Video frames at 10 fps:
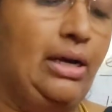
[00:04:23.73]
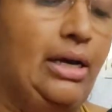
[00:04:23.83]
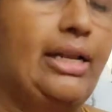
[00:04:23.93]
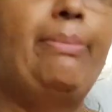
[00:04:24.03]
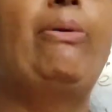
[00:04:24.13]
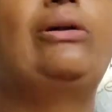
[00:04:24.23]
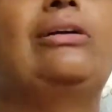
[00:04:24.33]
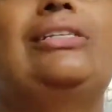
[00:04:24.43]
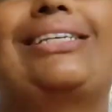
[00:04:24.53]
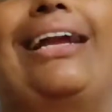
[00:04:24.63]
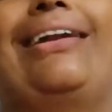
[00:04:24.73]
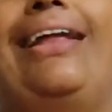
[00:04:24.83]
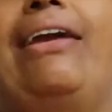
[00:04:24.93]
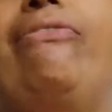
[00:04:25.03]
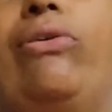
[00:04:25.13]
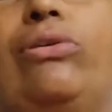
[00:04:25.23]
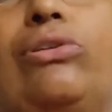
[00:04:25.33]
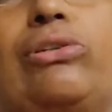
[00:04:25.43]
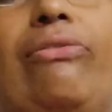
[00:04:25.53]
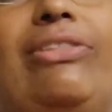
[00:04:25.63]
Reporters can take
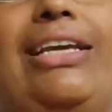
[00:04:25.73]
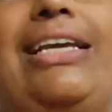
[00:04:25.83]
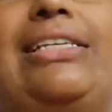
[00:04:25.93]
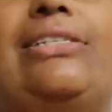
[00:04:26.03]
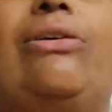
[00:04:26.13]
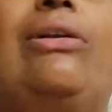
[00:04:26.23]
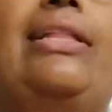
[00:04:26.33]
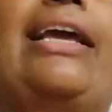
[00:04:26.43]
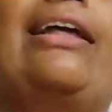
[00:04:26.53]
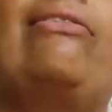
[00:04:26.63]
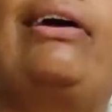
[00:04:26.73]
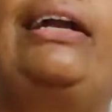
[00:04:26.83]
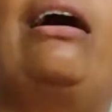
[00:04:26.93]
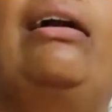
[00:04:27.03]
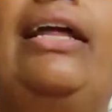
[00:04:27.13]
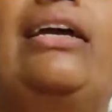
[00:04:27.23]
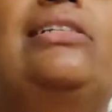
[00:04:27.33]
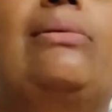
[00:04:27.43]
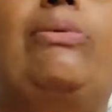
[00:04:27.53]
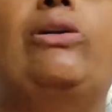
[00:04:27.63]
photos of these or they can write
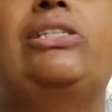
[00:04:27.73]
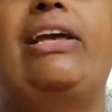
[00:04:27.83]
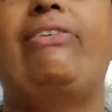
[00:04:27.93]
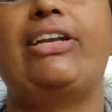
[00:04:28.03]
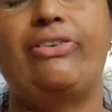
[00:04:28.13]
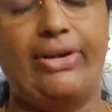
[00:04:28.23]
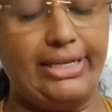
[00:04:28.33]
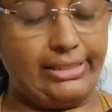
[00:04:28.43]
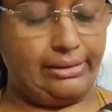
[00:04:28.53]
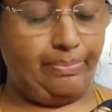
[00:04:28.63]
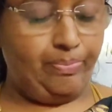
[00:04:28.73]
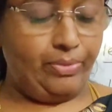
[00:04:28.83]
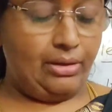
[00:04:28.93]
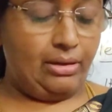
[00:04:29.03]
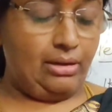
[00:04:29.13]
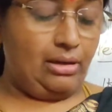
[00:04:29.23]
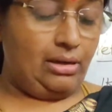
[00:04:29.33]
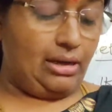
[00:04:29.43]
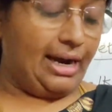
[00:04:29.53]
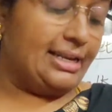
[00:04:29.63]
articles about saving trees.
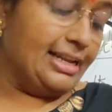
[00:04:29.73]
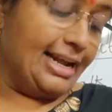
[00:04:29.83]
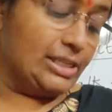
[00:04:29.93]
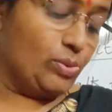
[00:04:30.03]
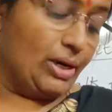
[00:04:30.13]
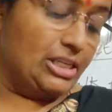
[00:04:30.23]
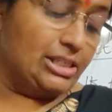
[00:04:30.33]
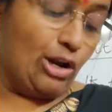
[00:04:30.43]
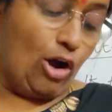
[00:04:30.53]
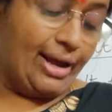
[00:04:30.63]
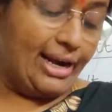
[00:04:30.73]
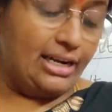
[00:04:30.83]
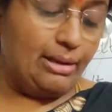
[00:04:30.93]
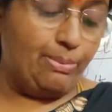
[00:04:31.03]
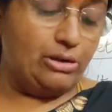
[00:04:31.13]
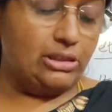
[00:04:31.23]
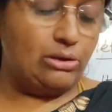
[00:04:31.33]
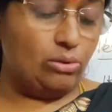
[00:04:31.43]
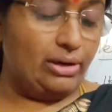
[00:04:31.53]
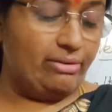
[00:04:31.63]
And the next one is lawyer and the person
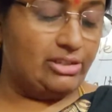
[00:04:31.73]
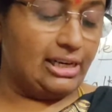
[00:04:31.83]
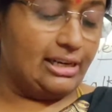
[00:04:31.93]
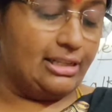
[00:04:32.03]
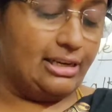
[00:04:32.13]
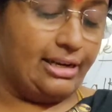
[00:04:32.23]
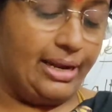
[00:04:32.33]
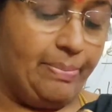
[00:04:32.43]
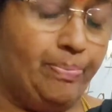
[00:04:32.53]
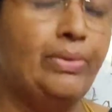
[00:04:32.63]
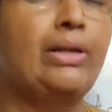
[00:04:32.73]
who lives under the tree.